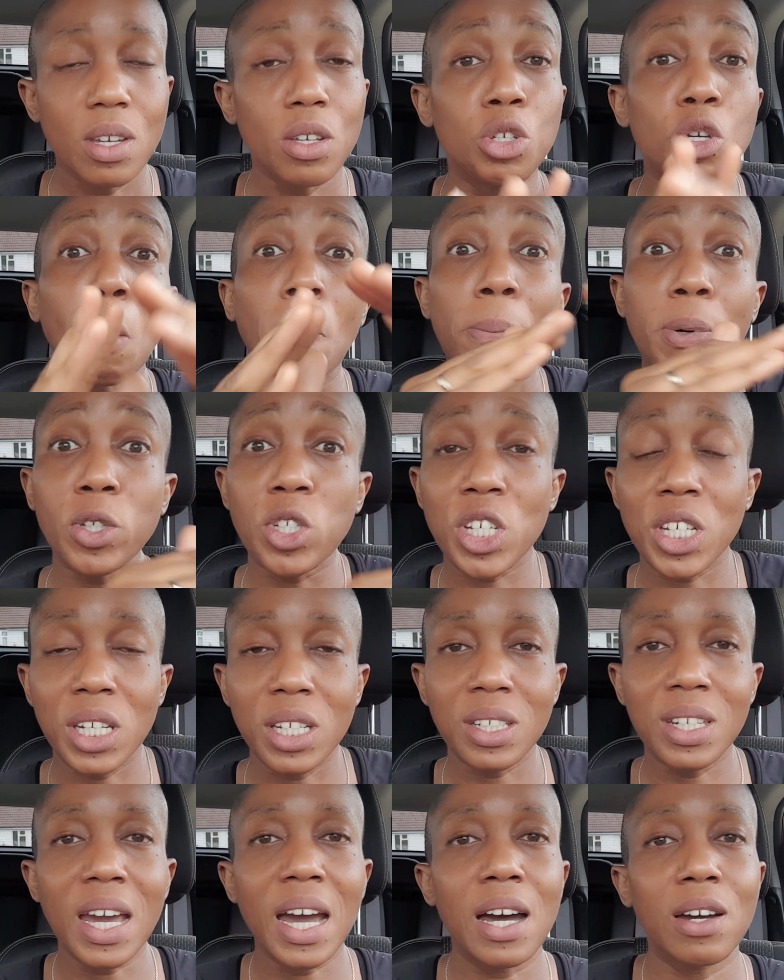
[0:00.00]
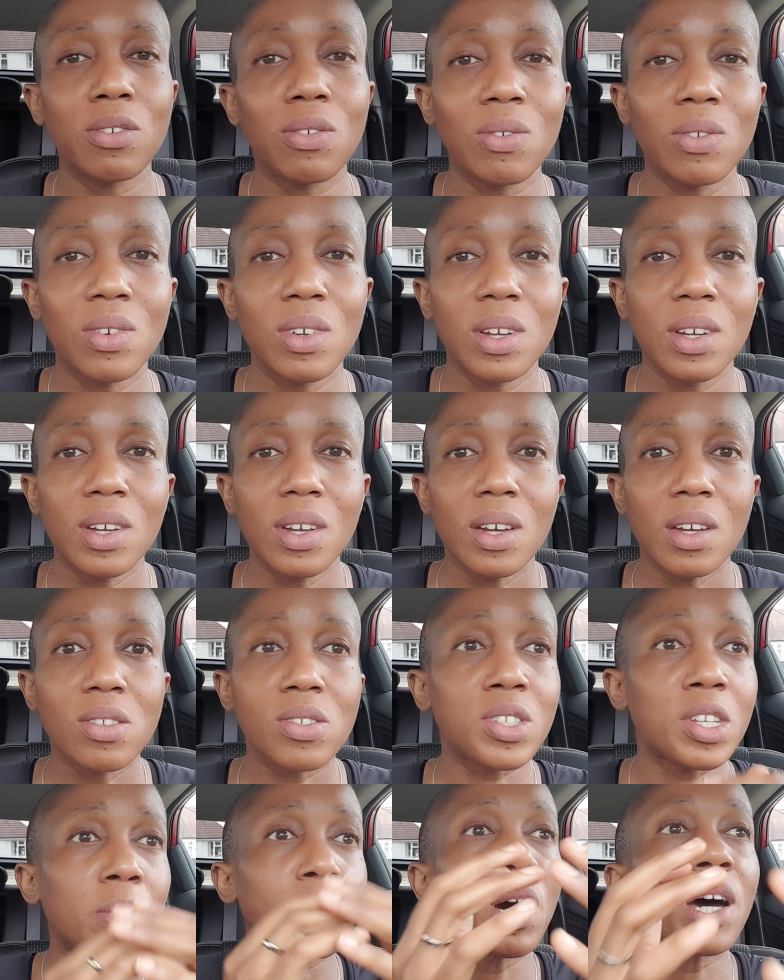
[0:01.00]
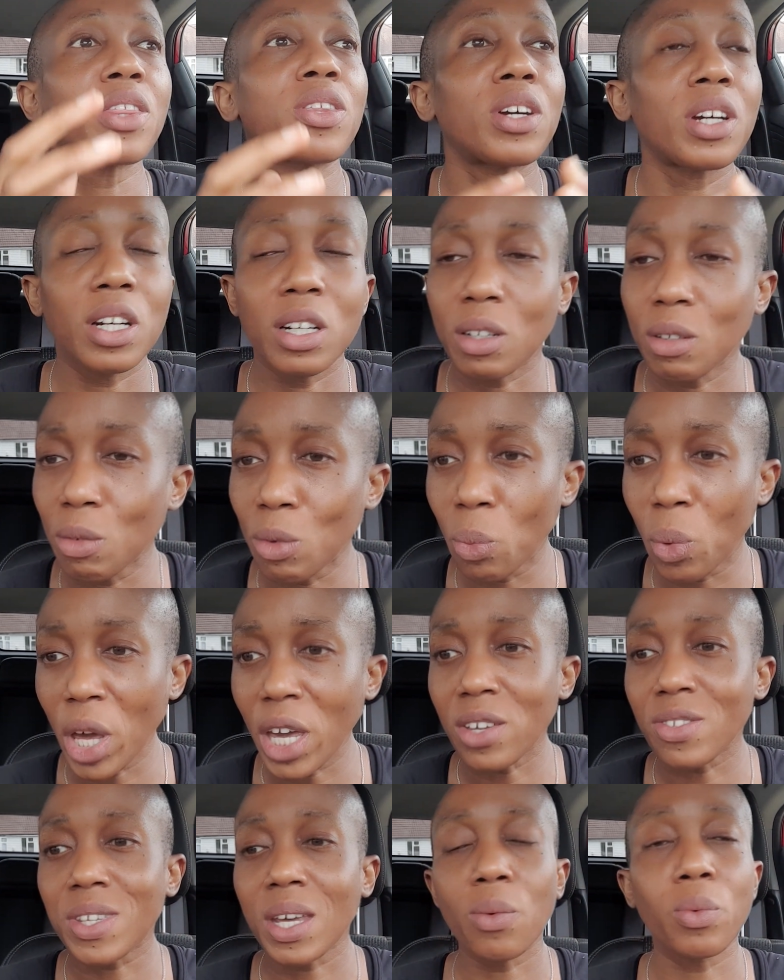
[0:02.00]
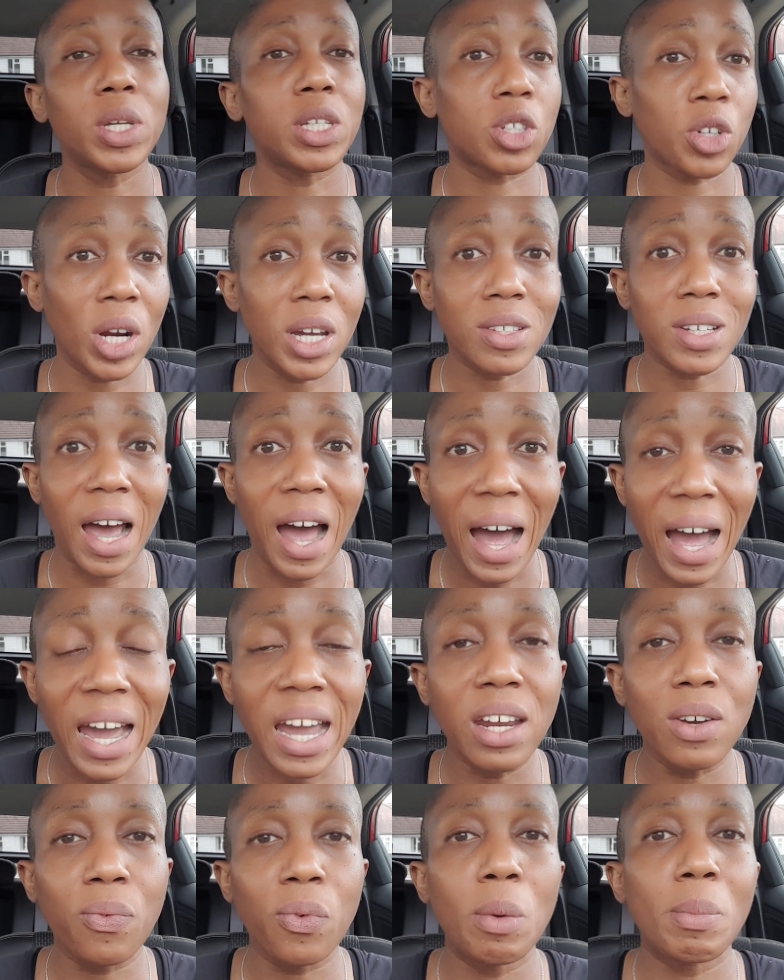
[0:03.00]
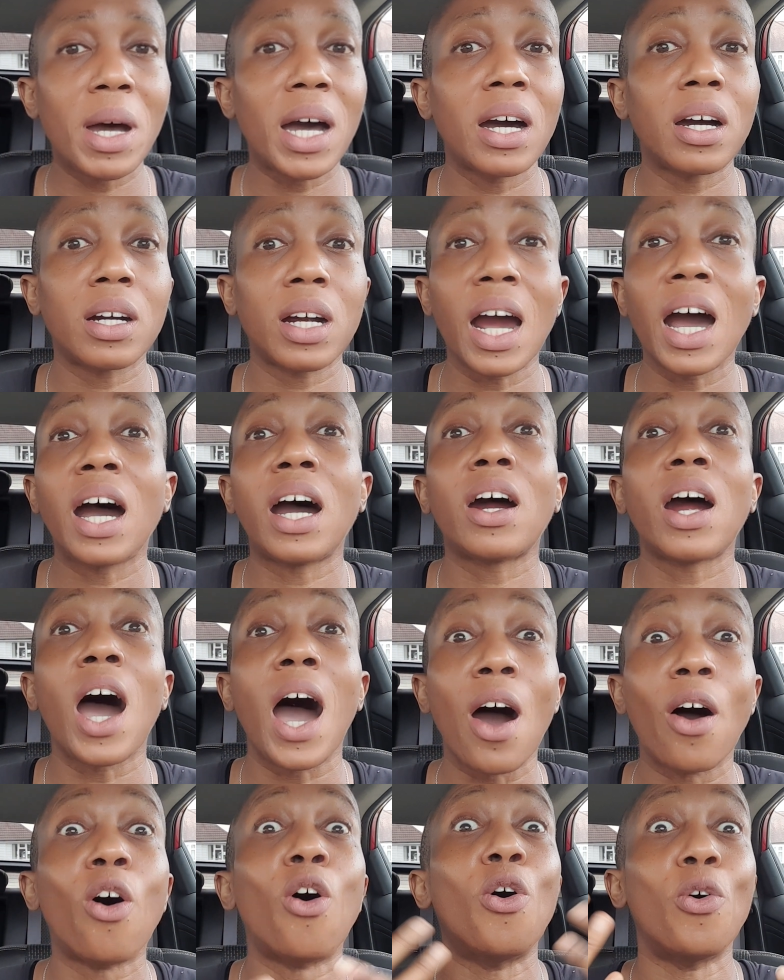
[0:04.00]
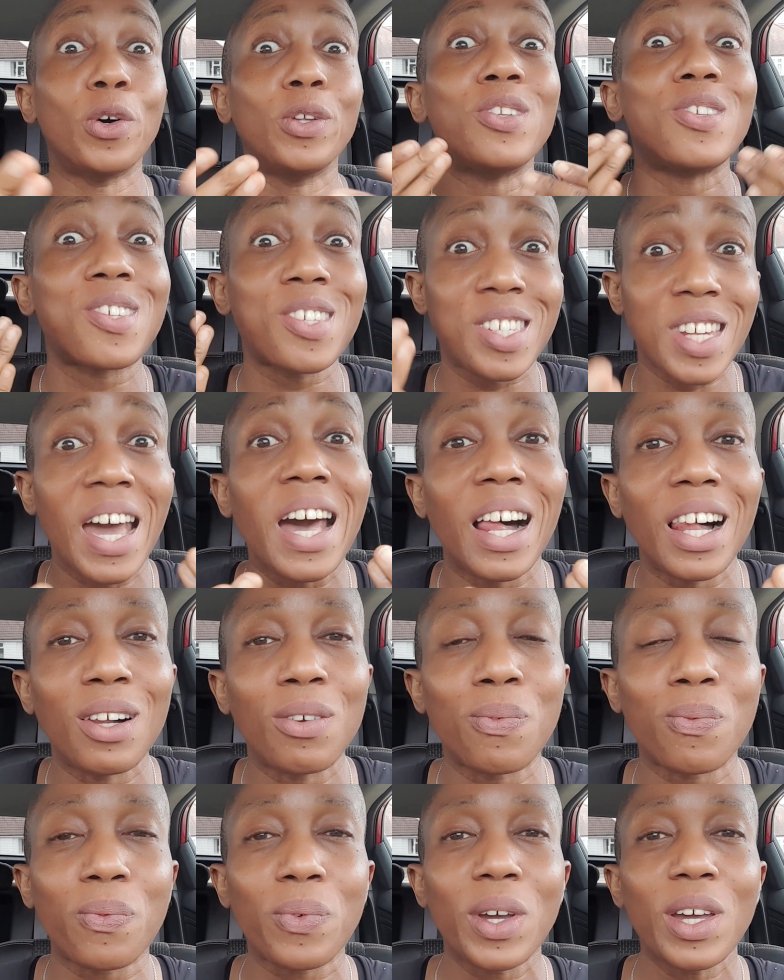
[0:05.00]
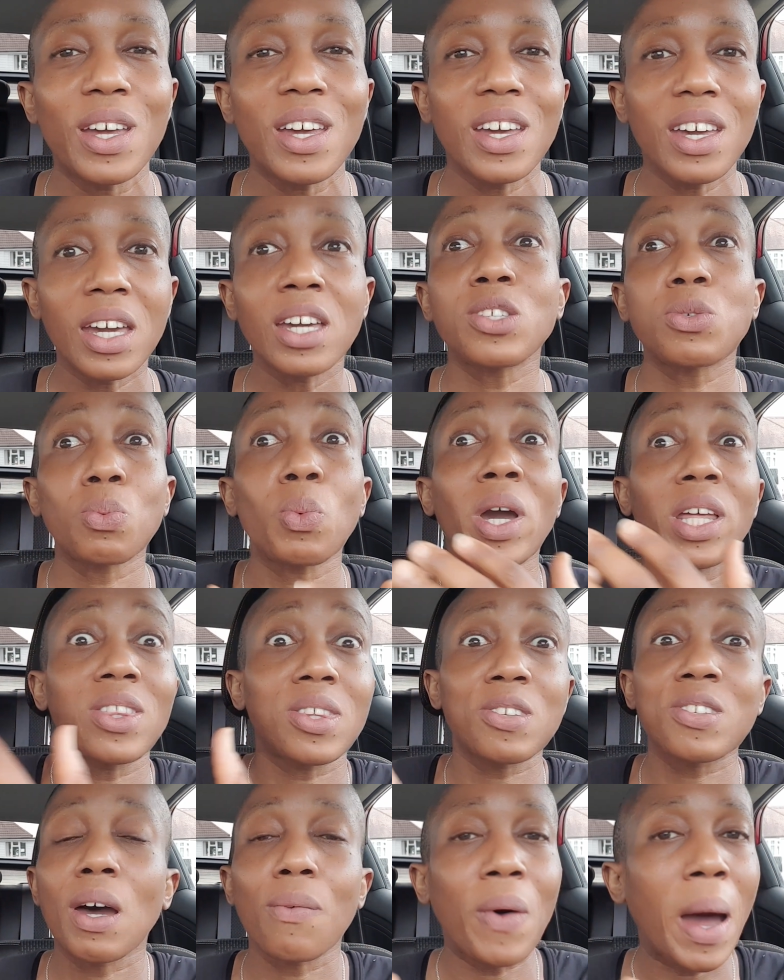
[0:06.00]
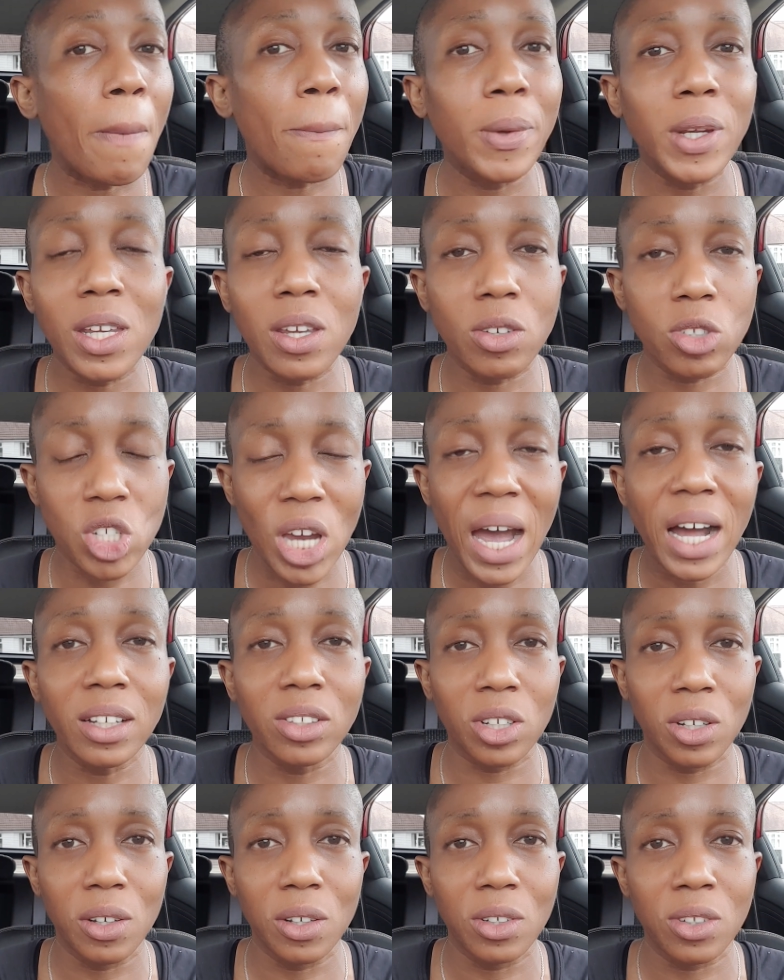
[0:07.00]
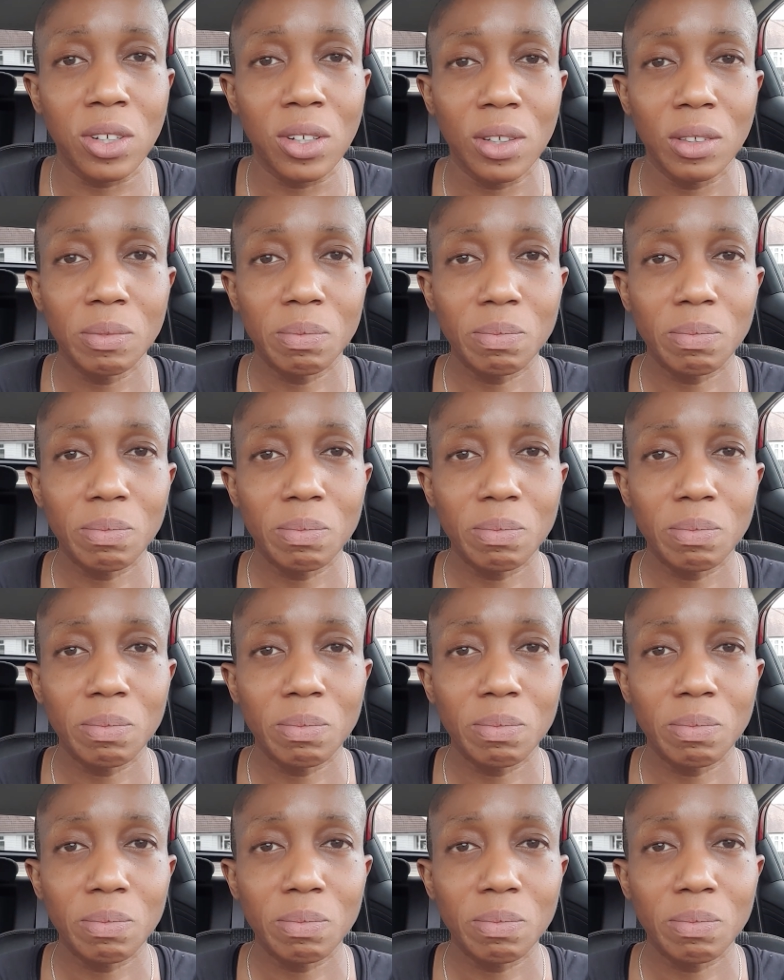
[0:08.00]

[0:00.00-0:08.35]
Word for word: You're pushing it down. Some other ways that we try to hide from our, our, our own self is when stuff happened in your childhood.